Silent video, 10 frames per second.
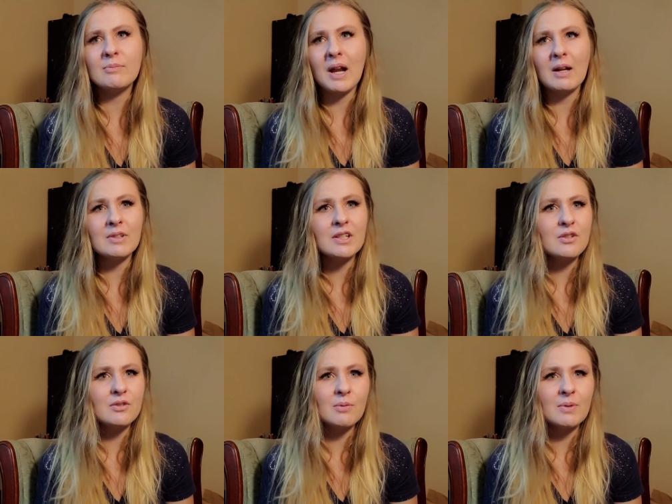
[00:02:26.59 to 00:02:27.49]
but I really
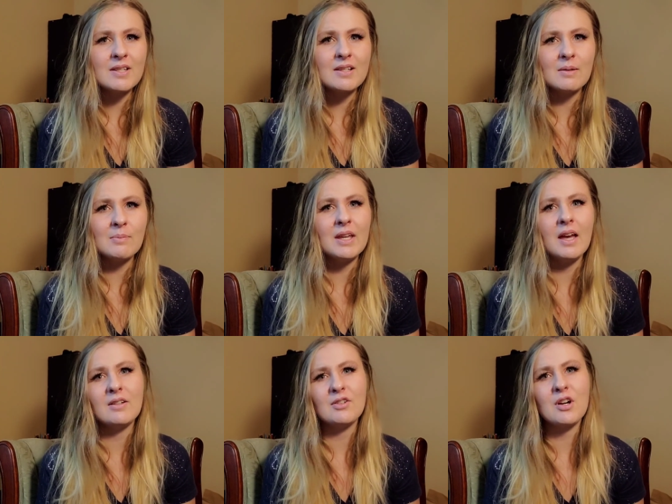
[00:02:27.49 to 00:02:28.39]
don't know what it's going to be
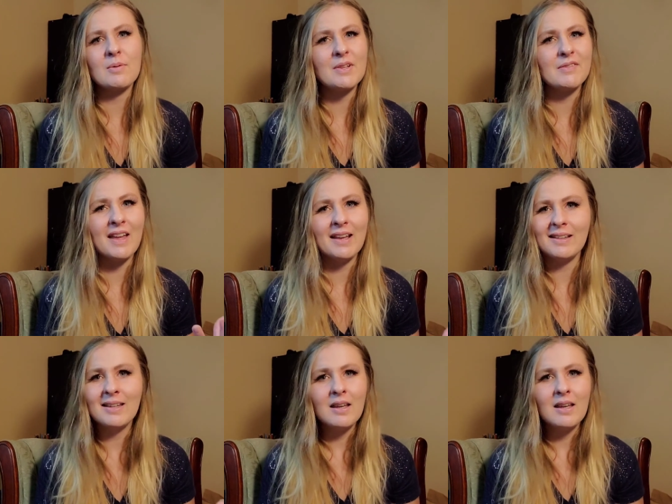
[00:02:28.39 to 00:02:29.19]
yet in terms of like